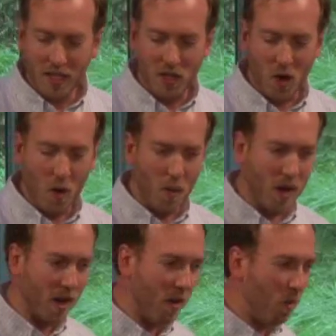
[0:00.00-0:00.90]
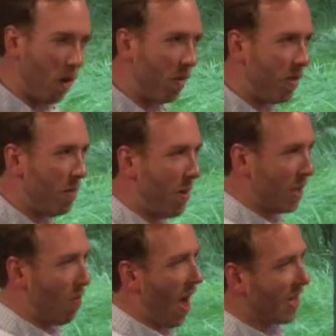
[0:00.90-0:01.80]
So one of the
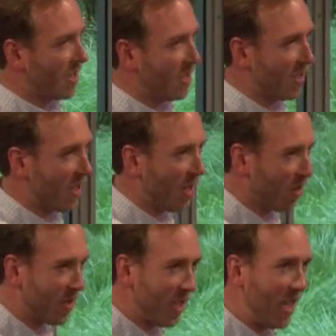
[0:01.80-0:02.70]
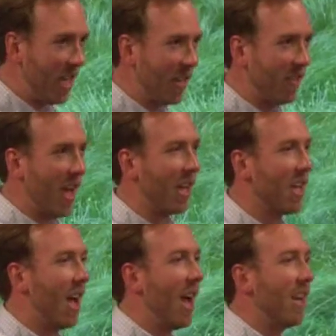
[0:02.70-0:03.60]
best practices that you'll see in that
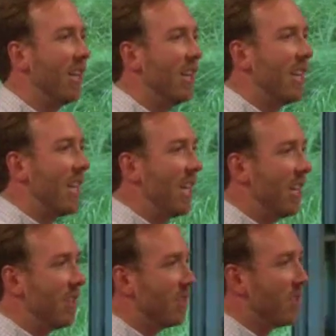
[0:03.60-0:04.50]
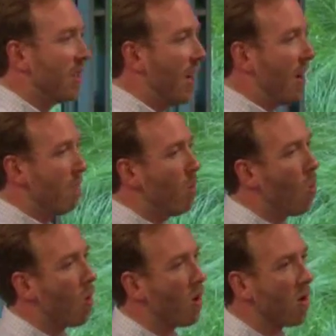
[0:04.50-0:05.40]
guide is uh,
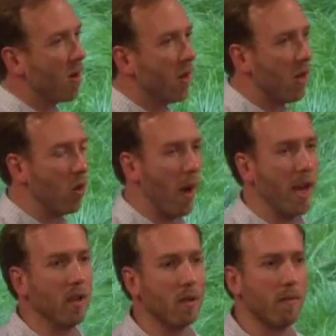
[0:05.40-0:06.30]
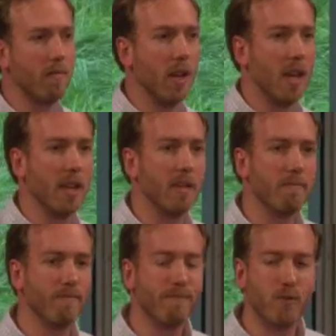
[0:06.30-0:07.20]
more granular uh,
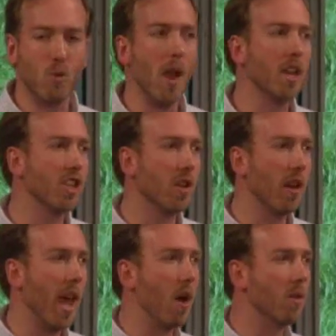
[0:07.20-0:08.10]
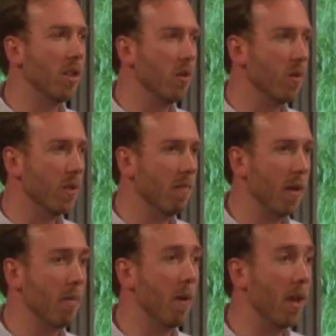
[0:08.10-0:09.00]
direction on how to use the
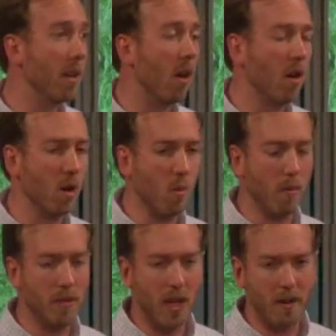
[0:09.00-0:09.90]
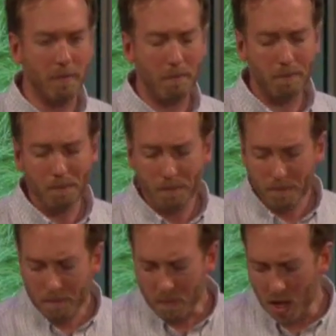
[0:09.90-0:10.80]
pin it button on your website.
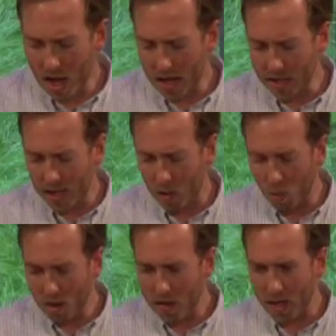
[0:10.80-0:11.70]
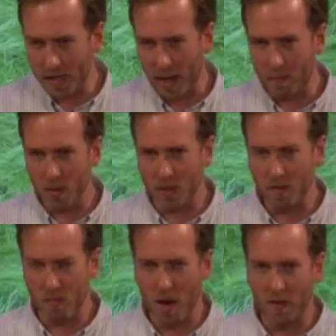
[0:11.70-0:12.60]
And uh, one of the examples
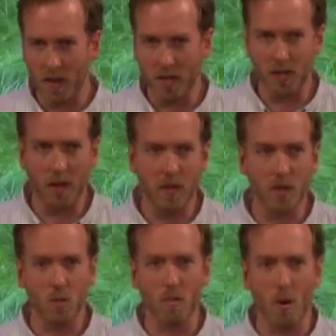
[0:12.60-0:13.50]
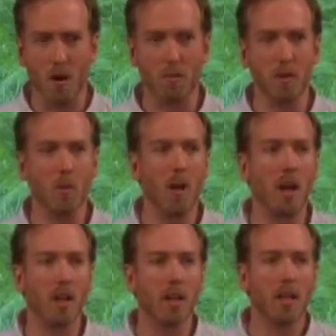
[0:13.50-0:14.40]
of a brand that has done this remarkably
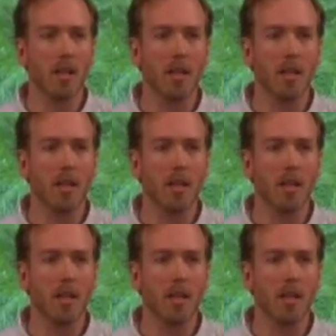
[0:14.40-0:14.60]
well